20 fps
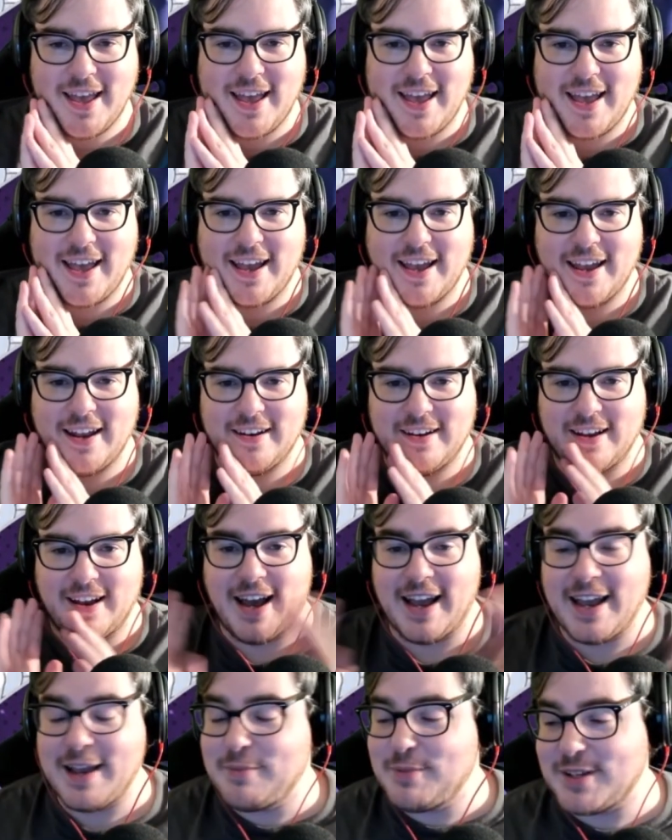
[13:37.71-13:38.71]
And
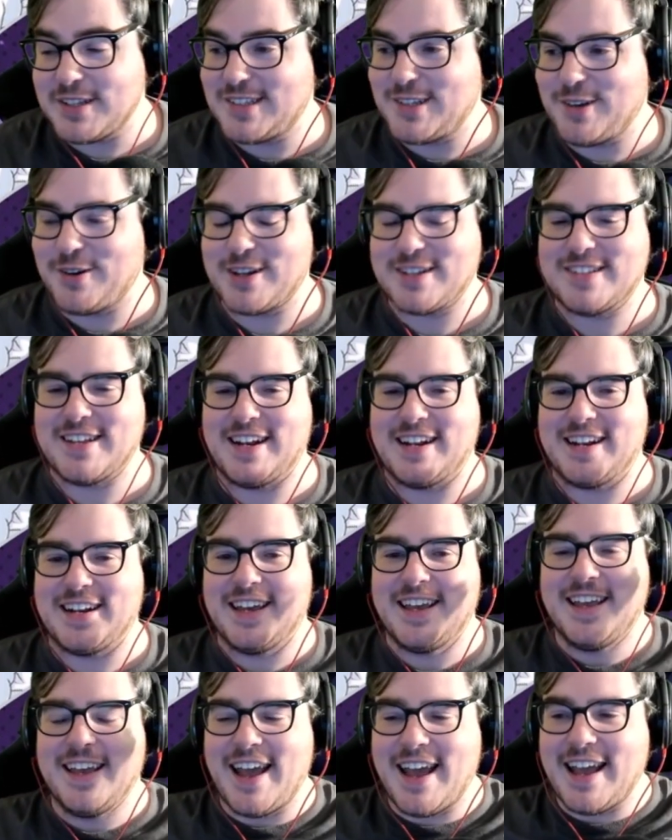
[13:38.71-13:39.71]
I am just so excited.
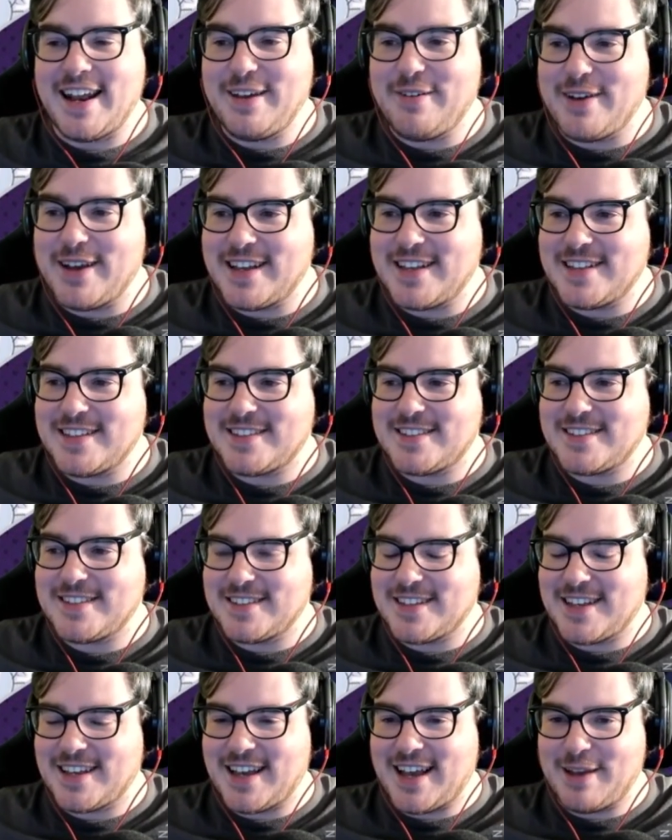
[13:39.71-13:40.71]
Anyways,
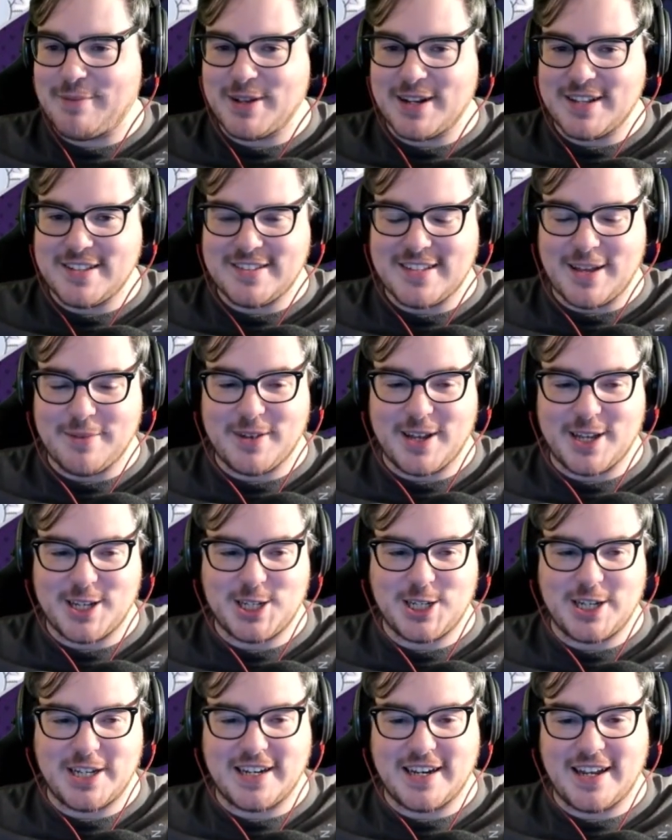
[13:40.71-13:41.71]
I'm gonna stop
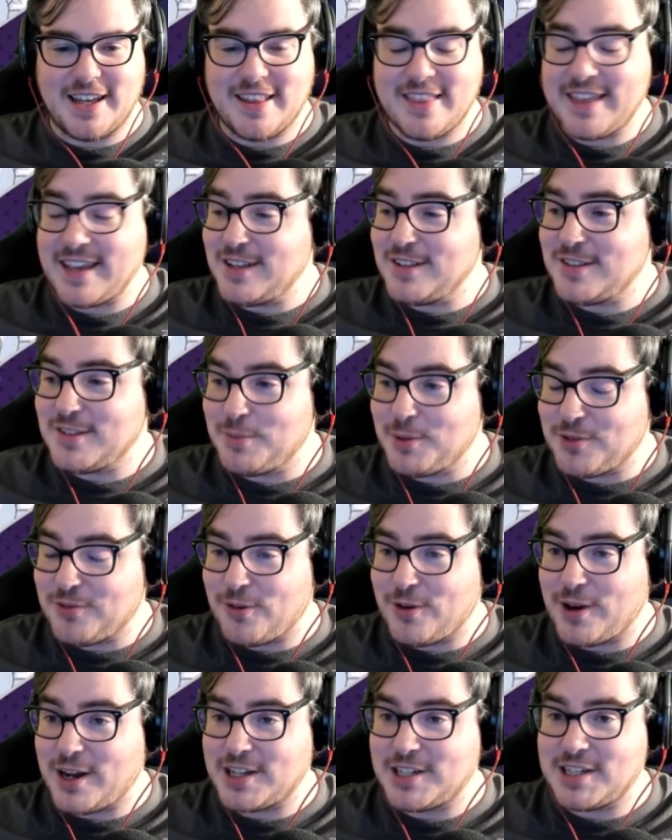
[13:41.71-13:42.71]
gushing. Thank you so much for
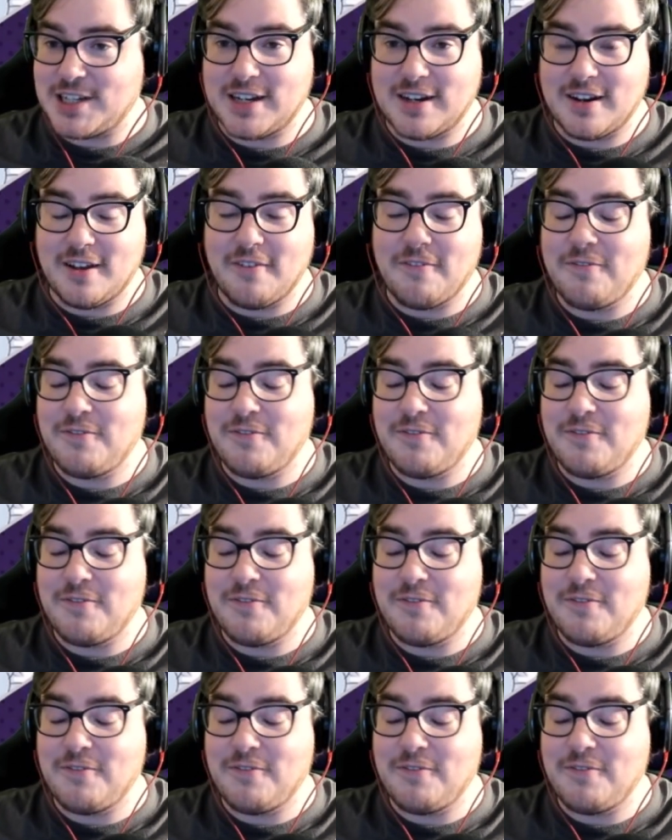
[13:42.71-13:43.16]
watching.